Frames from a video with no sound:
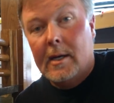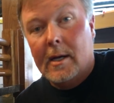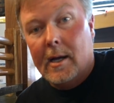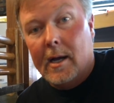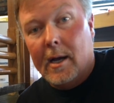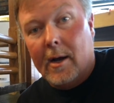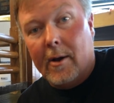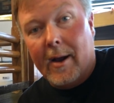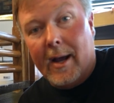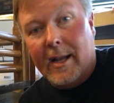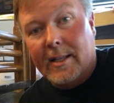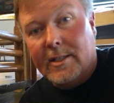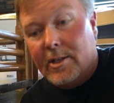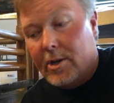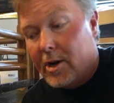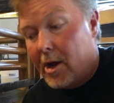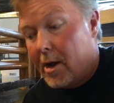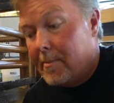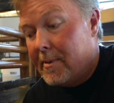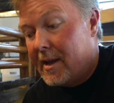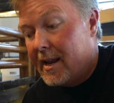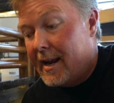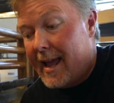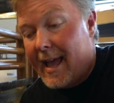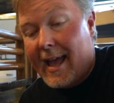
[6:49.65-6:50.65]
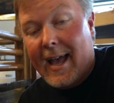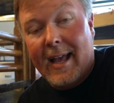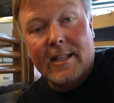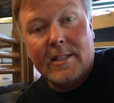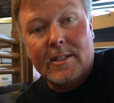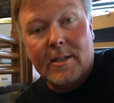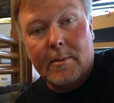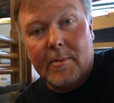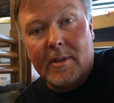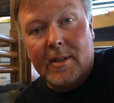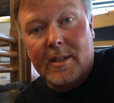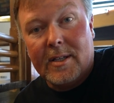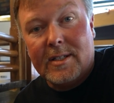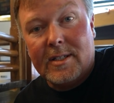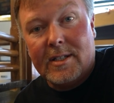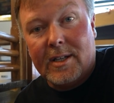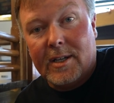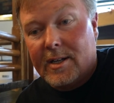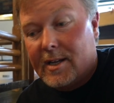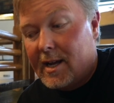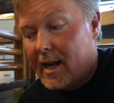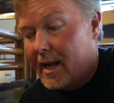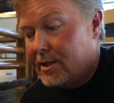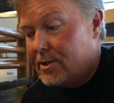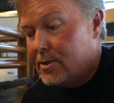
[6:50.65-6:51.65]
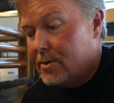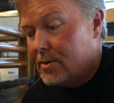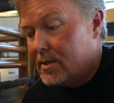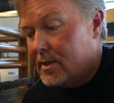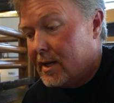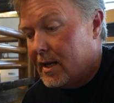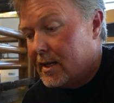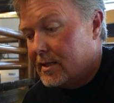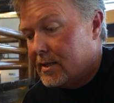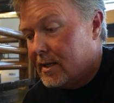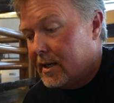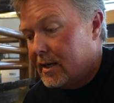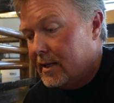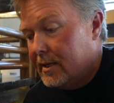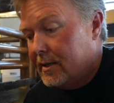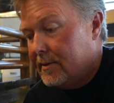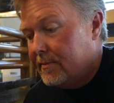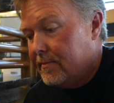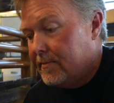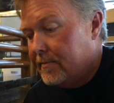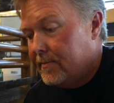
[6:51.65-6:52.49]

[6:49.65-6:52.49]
All right, so now I'm going to add some of this tonkatsu sauce on it.